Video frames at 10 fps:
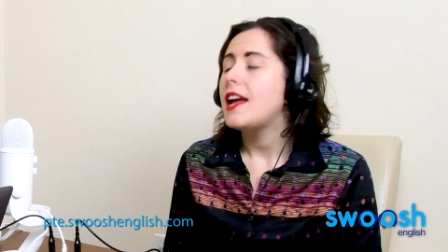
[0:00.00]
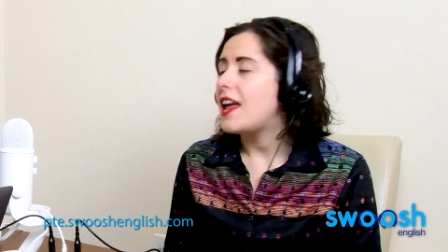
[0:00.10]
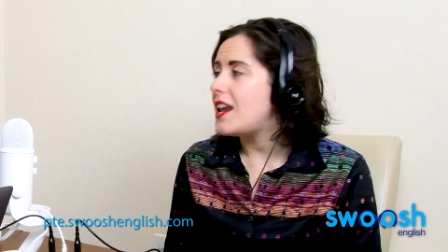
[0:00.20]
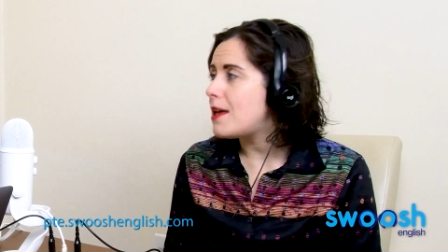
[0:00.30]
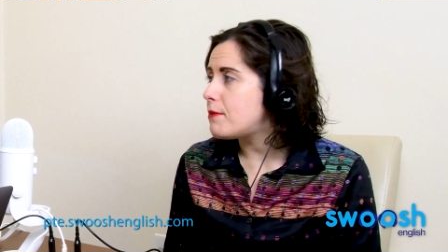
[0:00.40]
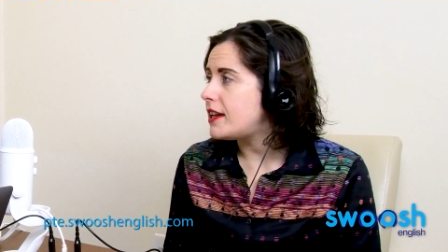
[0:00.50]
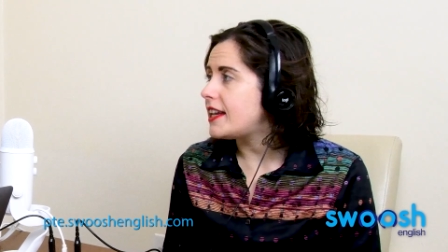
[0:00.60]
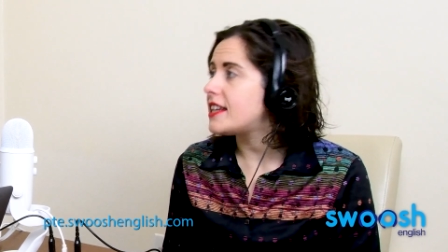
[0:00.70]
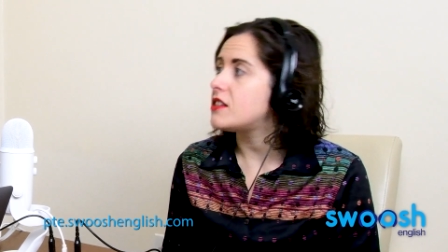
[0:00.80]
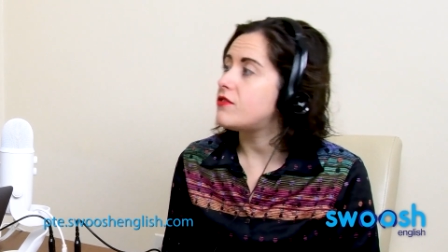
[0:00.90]

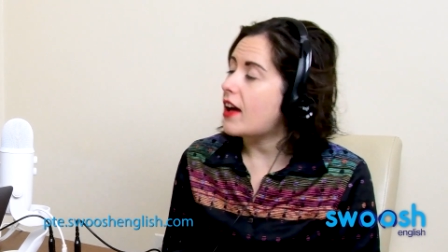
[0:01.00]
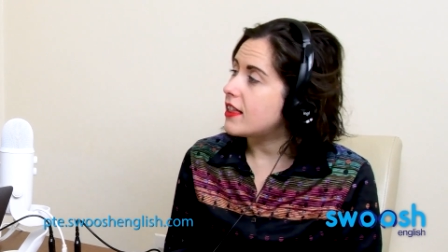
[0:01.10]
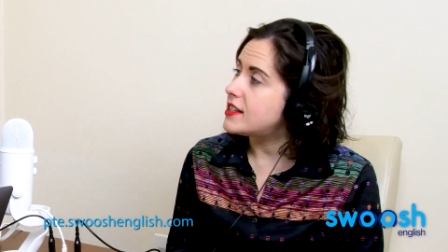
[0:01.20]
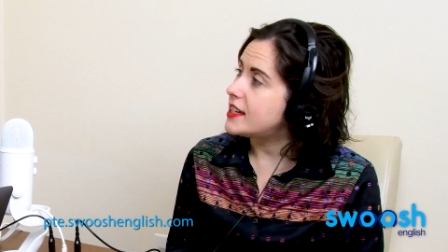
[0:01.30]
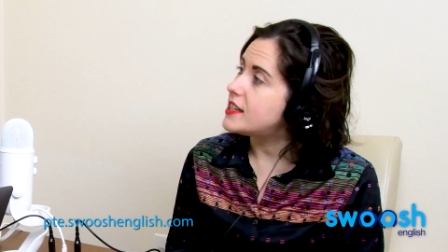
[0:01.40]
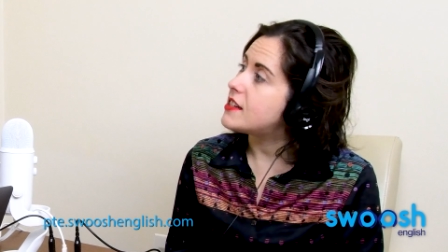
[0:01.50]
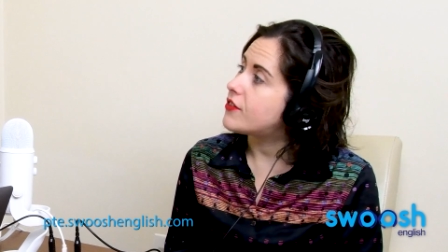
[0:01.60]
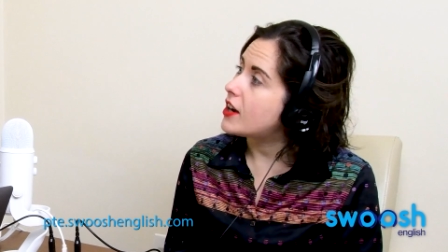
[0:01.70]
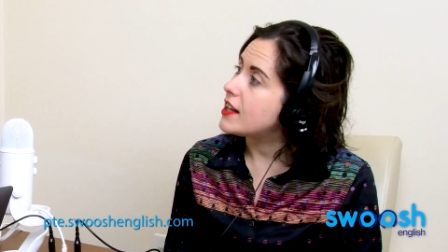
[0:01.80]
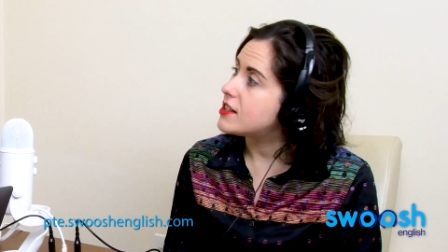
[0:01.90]
eliminate and validate
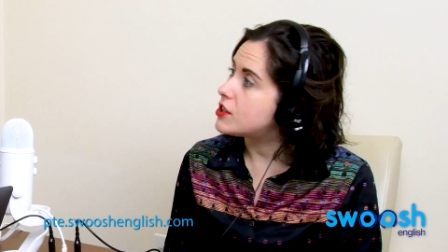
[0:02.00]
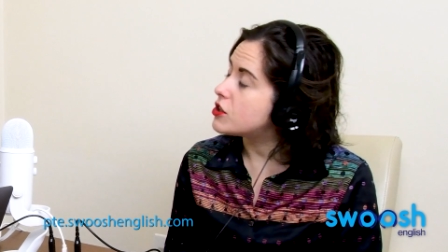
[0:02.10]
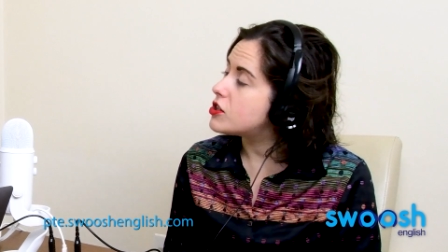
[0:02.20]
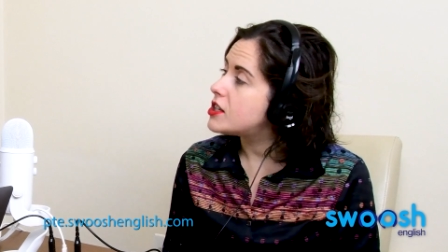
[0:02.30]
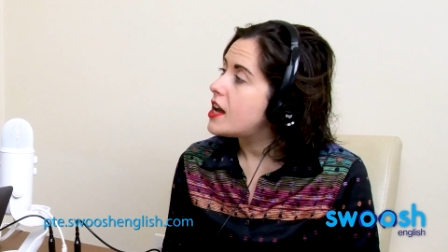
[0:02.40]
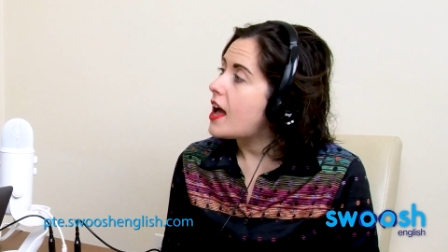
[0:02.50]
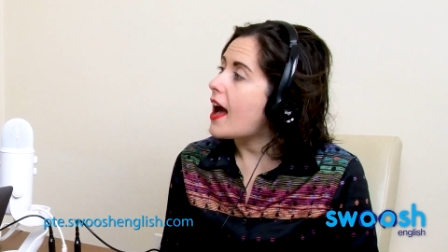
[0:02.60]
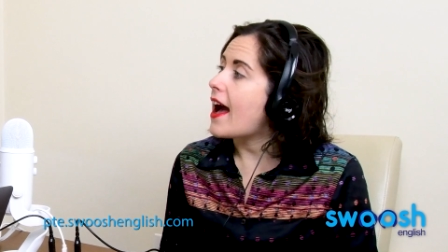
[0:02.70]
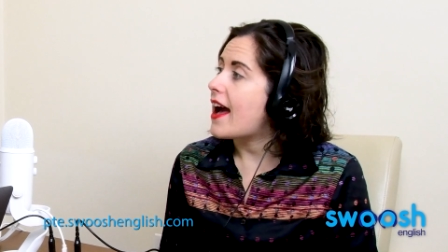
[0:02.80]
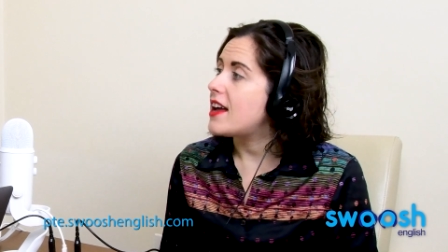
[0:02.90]
different answers,
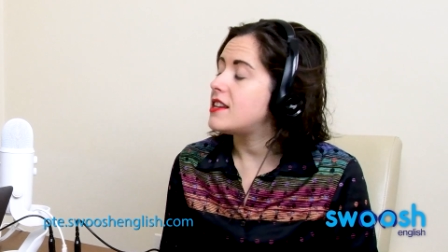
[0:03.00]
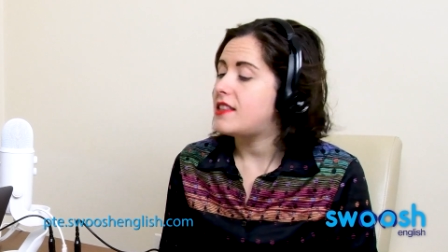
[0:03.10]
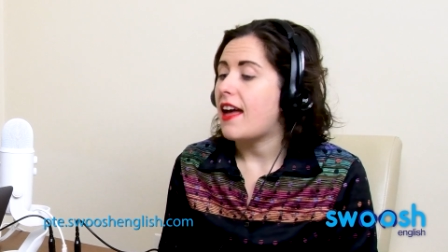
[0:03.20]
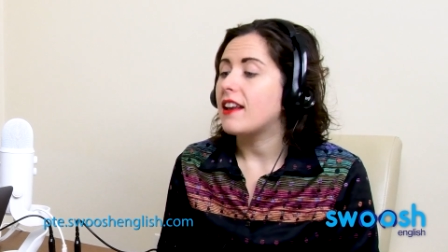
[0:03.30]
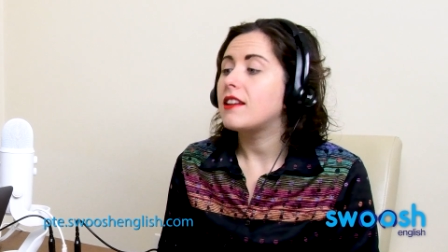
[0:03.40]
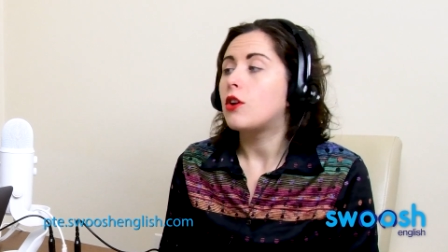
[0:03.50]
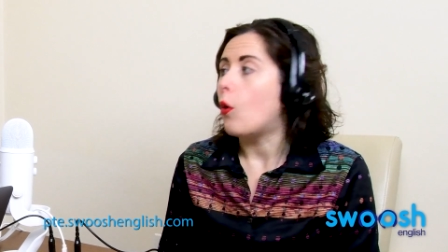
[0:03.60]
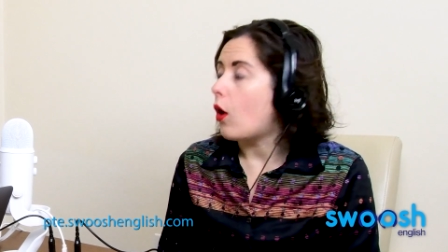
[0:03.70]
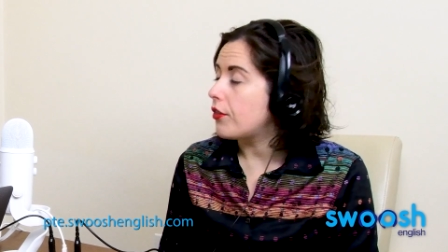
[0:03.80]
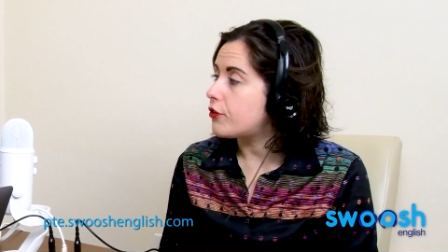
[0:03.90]
and then
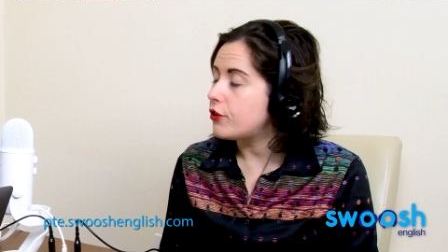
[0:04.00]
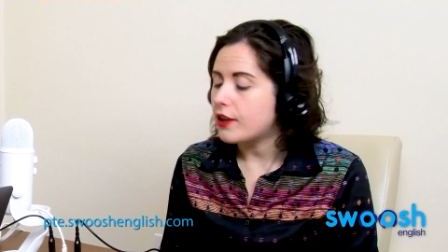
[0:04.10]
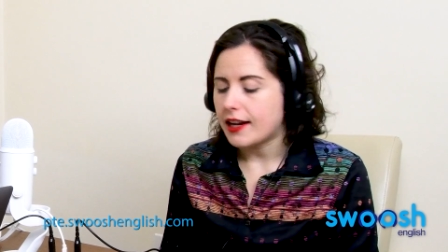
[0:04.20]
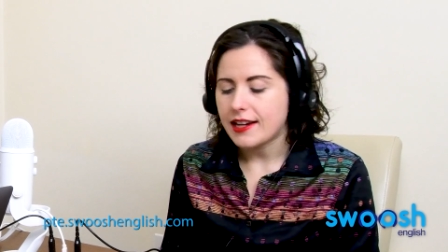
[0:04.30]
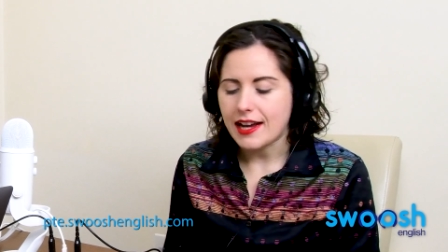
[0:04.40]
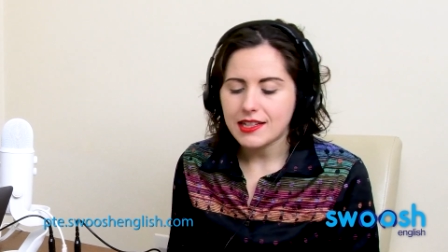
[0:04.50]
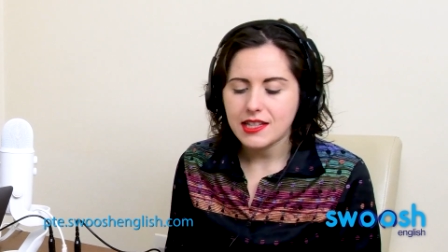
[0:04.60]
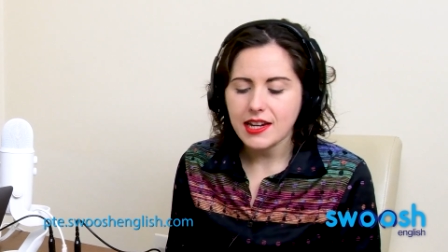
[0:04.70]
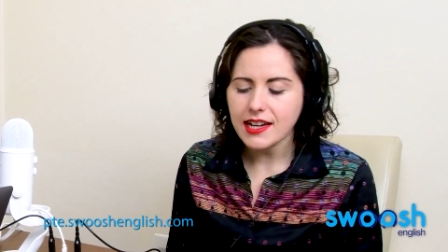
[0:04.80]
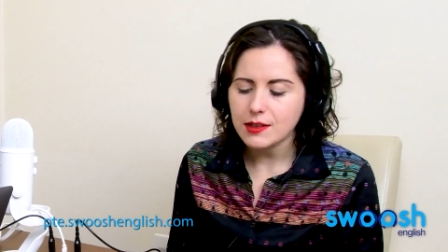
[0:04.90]
go on through and click next
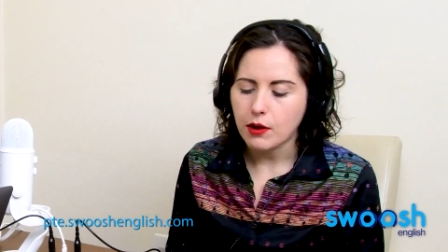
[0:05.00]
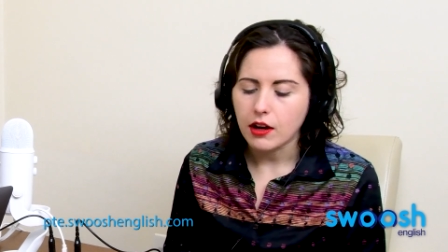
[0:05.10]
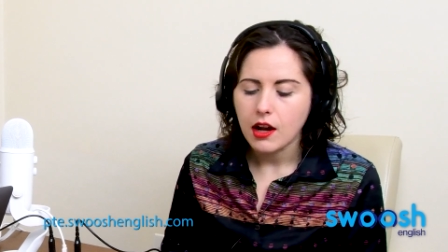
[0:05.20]
to the next one.